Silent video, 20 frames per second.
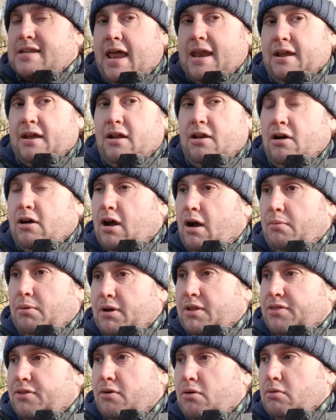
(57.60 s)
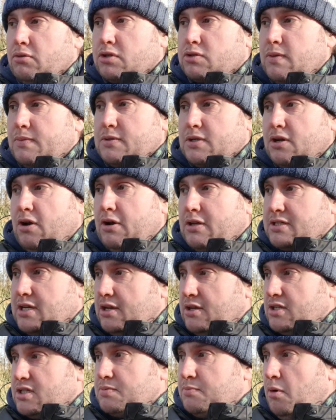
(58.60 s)
10 o'clock. I would have thought all the swims are gone. It's
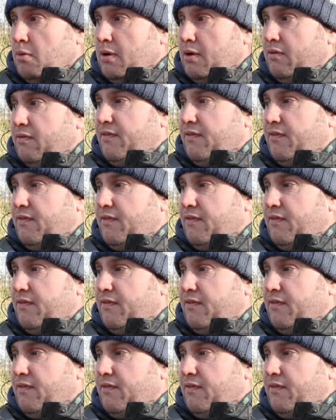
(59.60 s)
only a small little